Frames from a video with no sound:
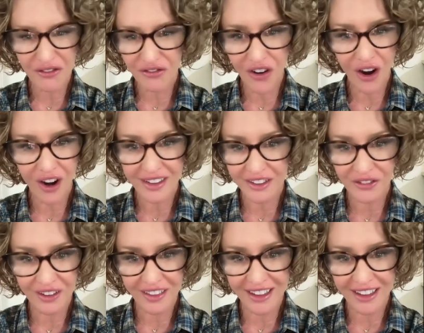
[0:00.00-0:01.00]
far
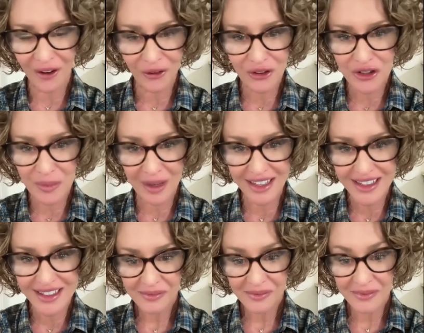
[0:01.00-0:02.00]
different than outer space.